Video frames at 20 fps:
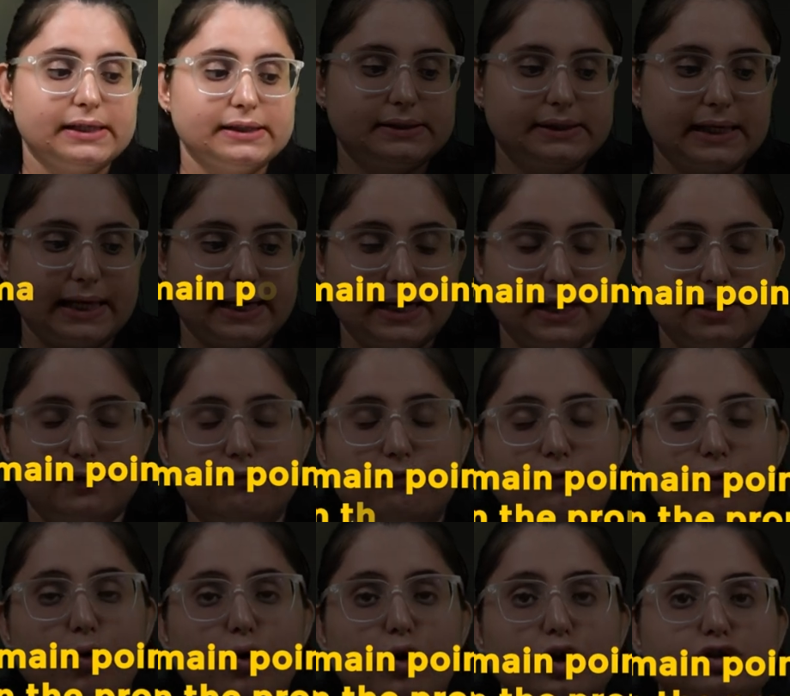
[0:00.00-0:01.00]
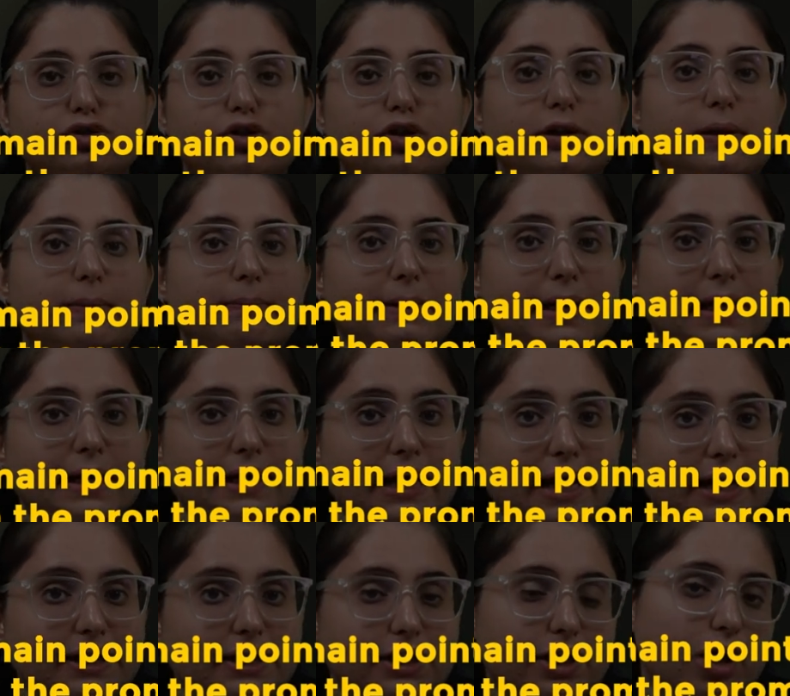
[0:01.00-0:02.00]
Second, focus on the main
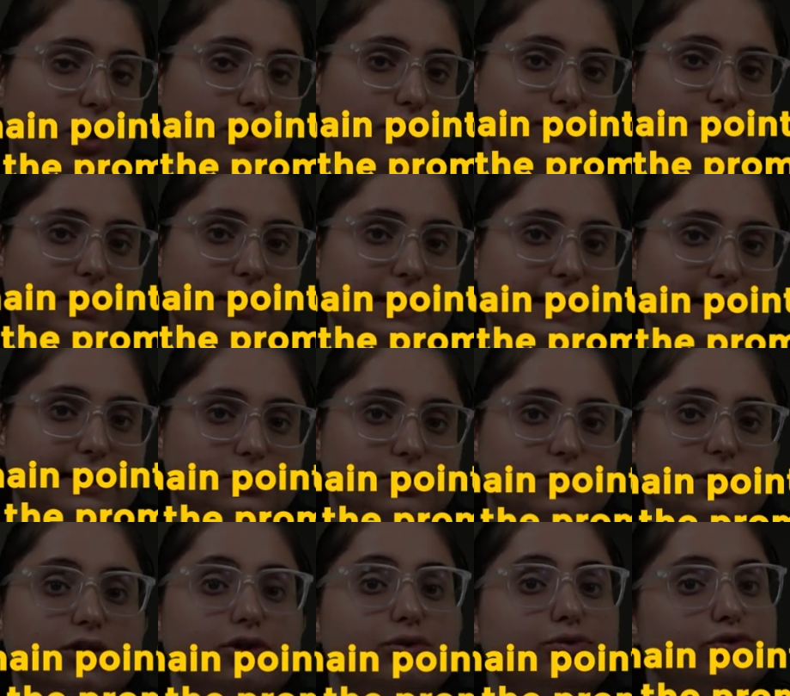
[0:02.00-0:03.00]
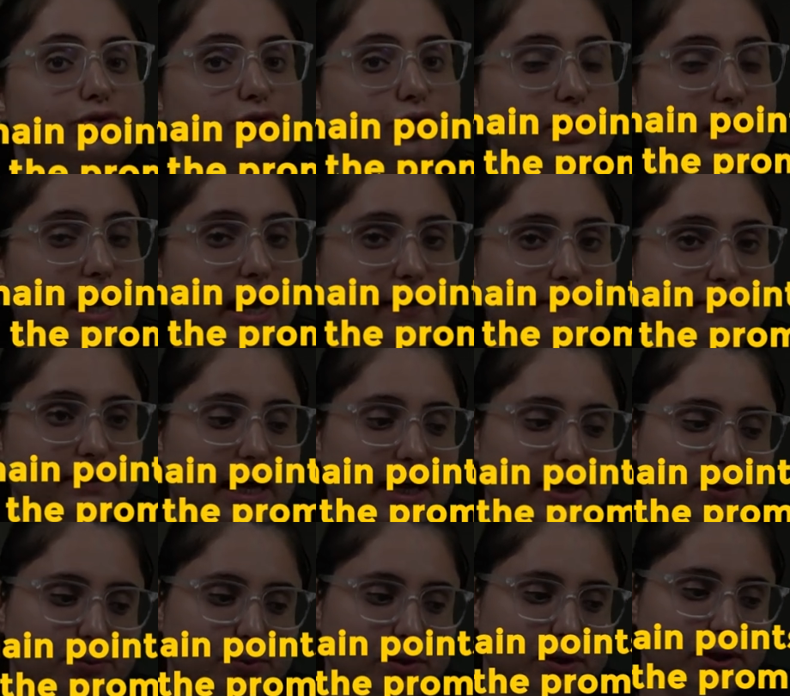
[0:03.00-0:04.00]
idea of the lecture. You should have
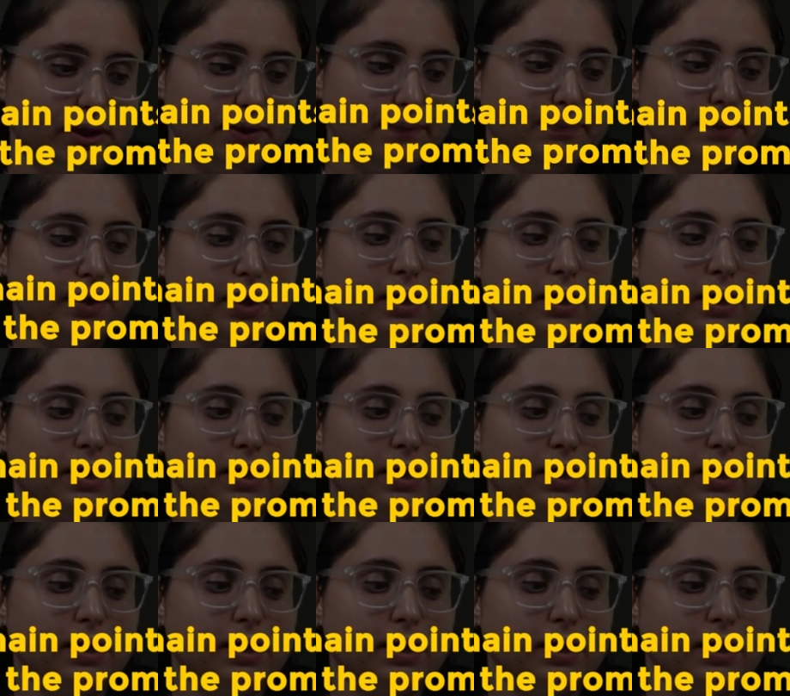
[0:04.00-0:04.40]
that word.